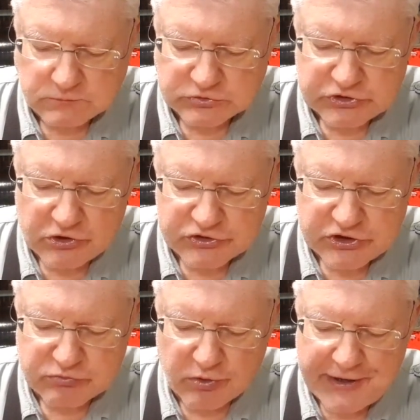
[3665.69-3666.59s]
So
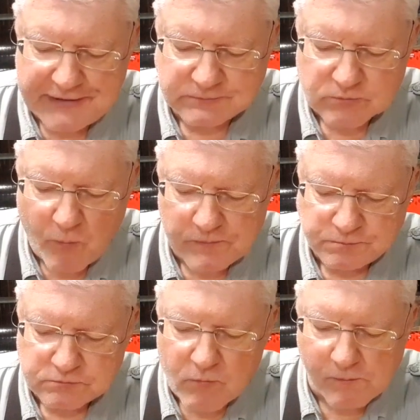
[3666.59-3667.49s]
she's really
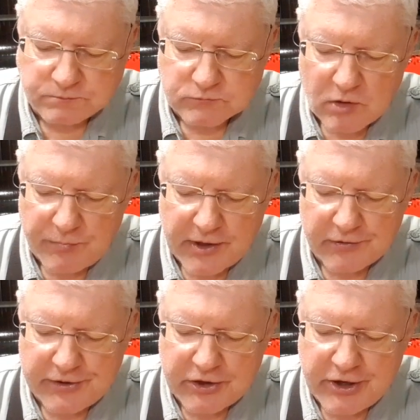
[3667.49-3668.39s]

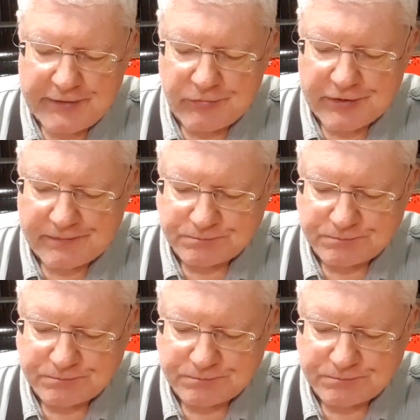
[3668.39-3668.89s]
apparently good with